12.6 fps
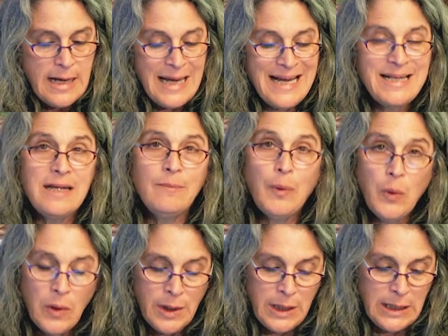and
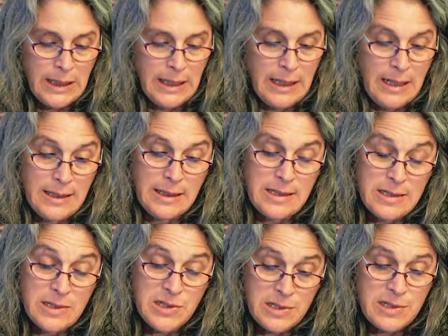importantly, I think this
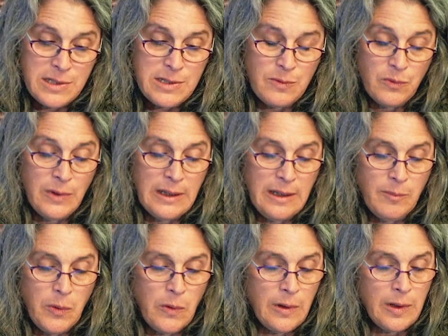is really
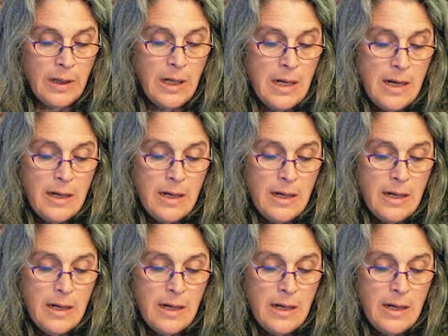important,